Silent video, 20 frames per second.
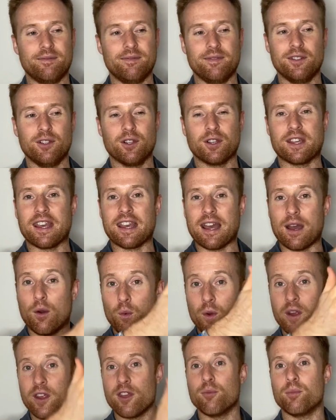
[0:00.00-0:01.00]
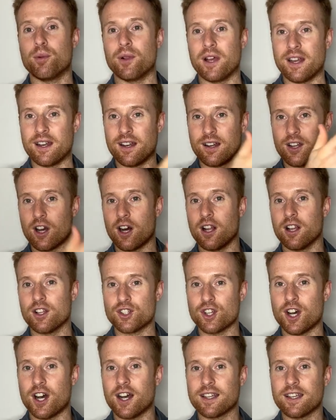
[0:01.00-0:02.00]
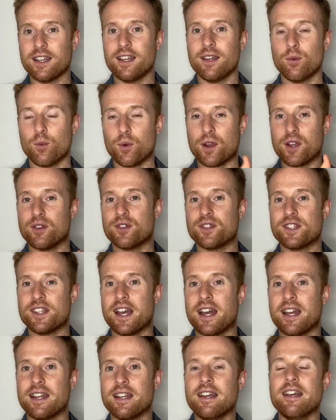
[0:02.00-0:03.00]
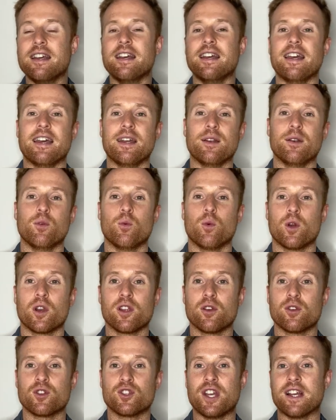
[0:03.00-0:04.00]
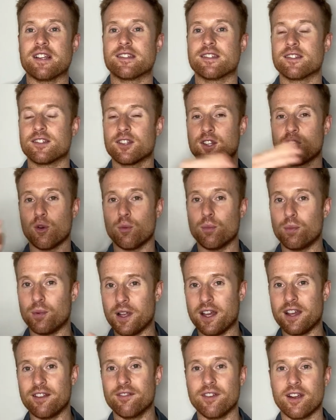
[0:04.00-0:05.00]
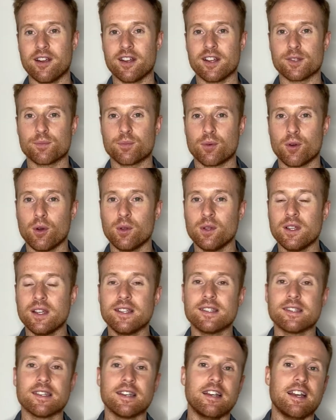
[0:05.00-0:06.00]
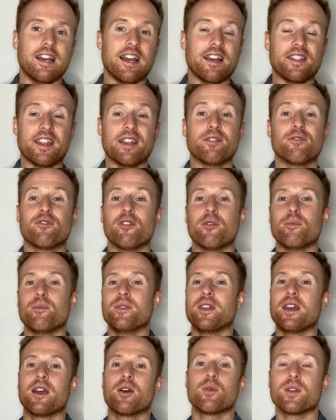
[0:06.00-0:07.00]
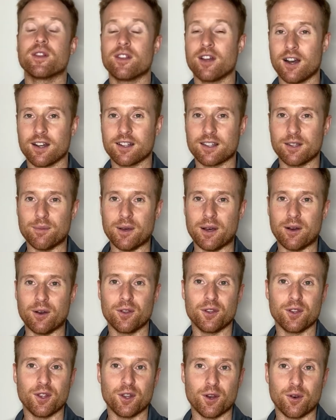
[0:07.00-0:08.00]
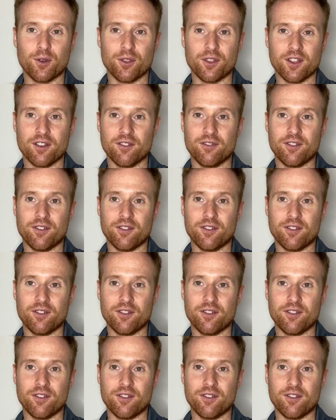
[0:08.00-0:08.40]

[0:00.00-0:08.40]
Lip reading: looking at where you played in college hockey, where you stand, and what are your chances to go play in various pro leagues. And then from there, we talked about, you know, the